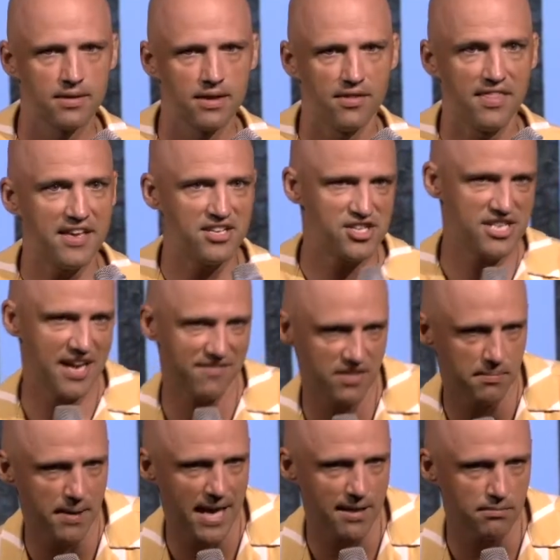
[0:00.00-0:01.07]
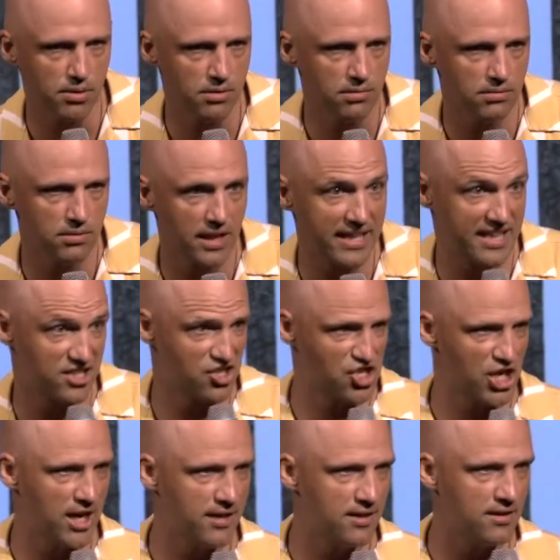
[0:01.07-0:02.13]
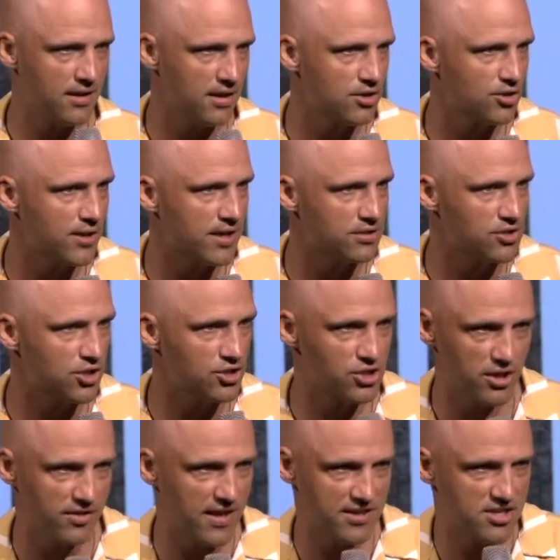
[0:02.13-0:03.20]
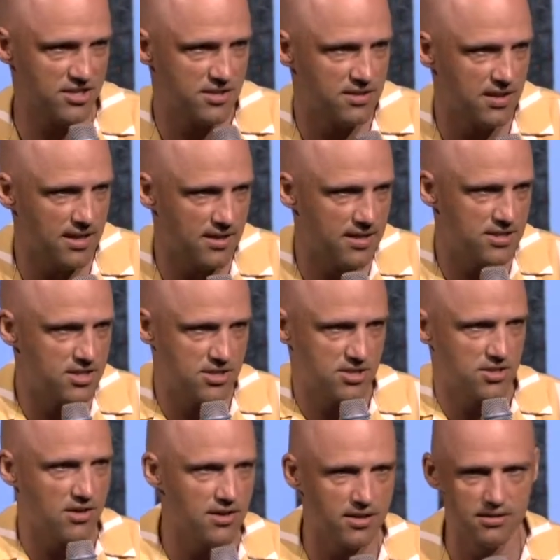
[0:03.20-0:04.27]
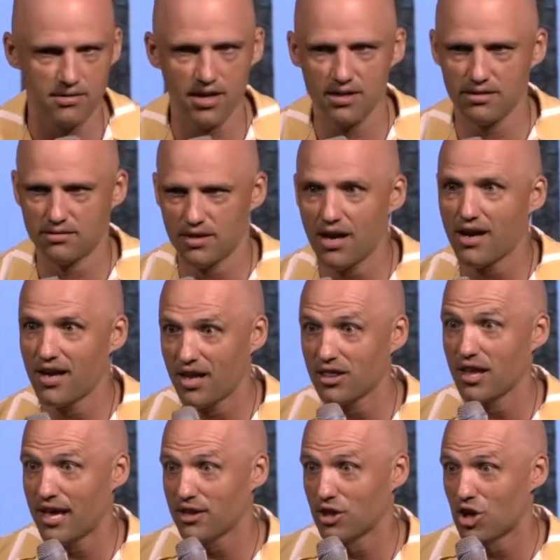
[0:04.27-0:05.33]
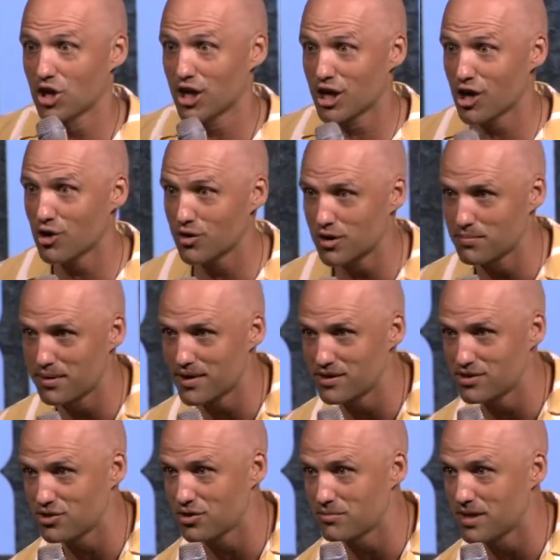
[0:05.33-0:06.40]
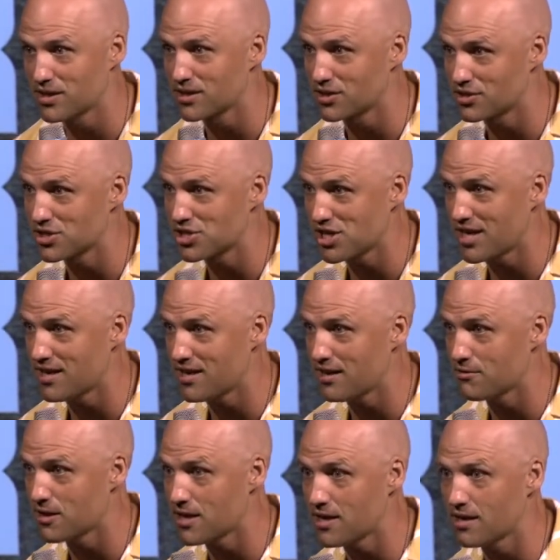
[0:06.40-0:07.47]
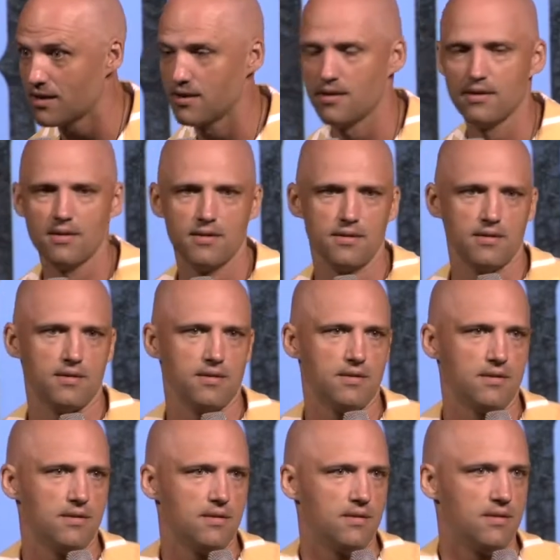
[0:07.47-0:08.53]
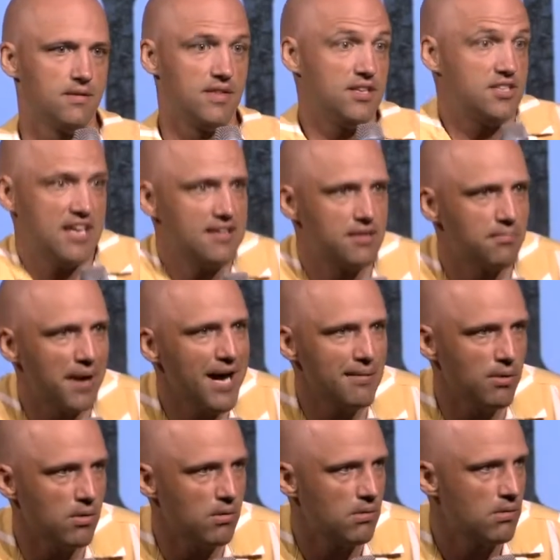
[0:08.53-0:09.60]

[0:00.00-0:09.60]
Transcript: They just have the Bible, like in China, the underground church. It just started not that long ago compared to American Christianity, right? They just had the Bible,